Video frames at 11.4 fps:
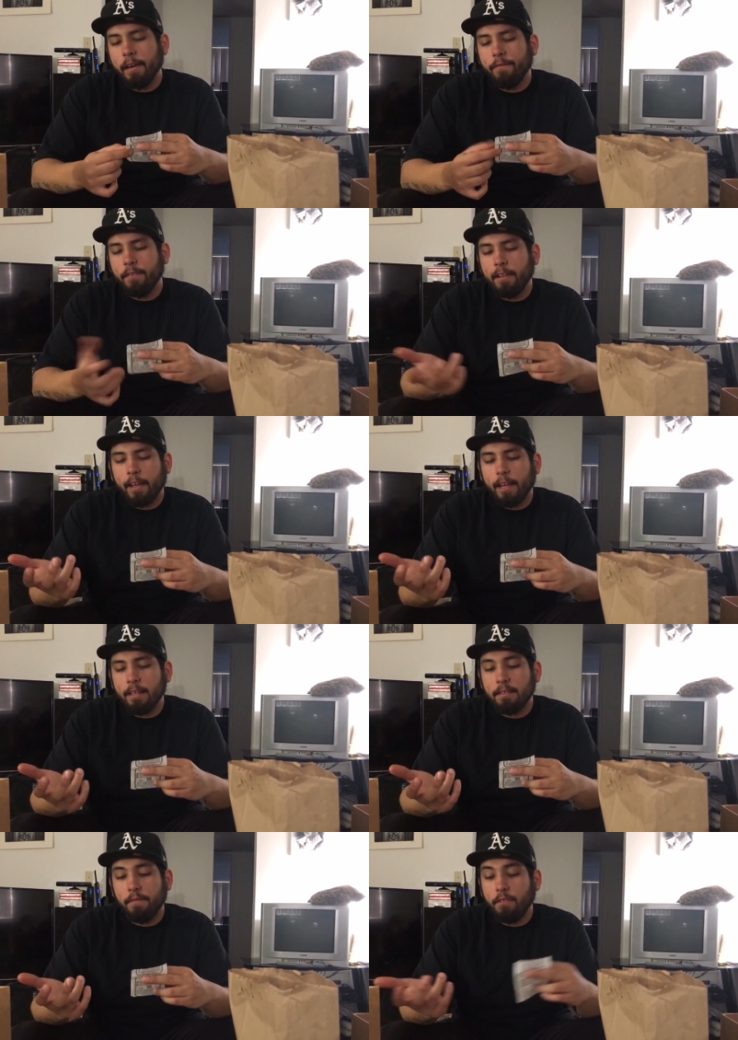if you, I
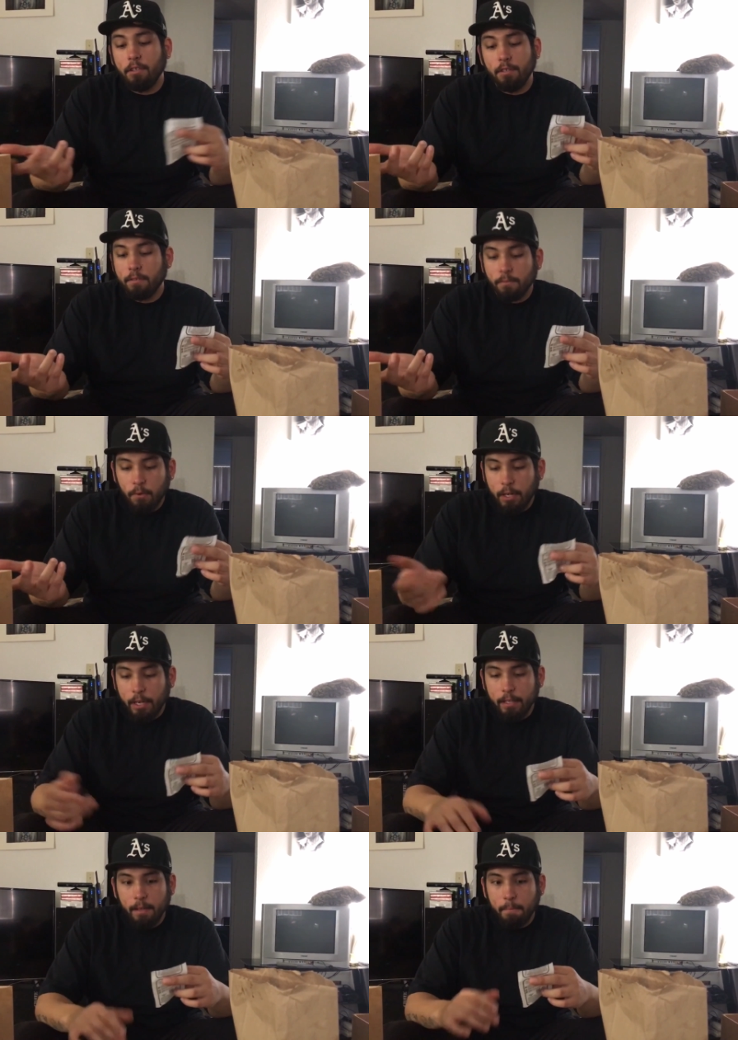guess if you just wanted the